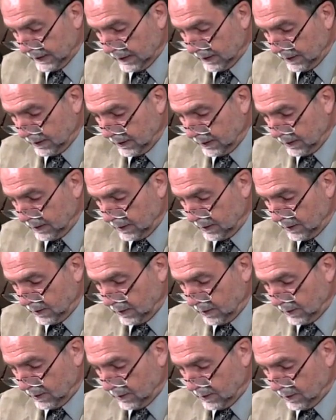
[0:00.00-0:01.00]

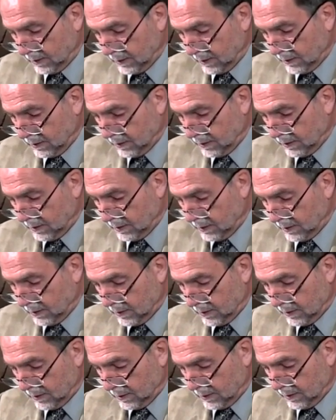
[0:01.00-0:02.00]

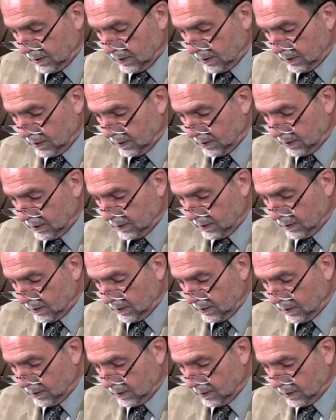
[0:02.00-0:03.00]

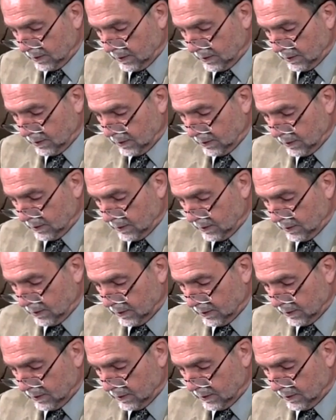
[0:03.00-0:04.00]

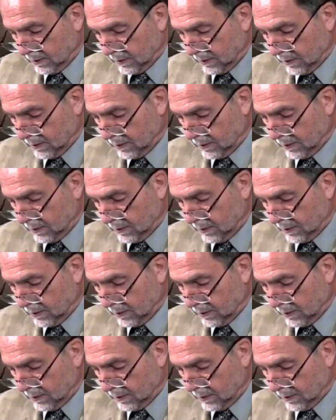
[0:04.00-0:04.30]
Nobody speaks.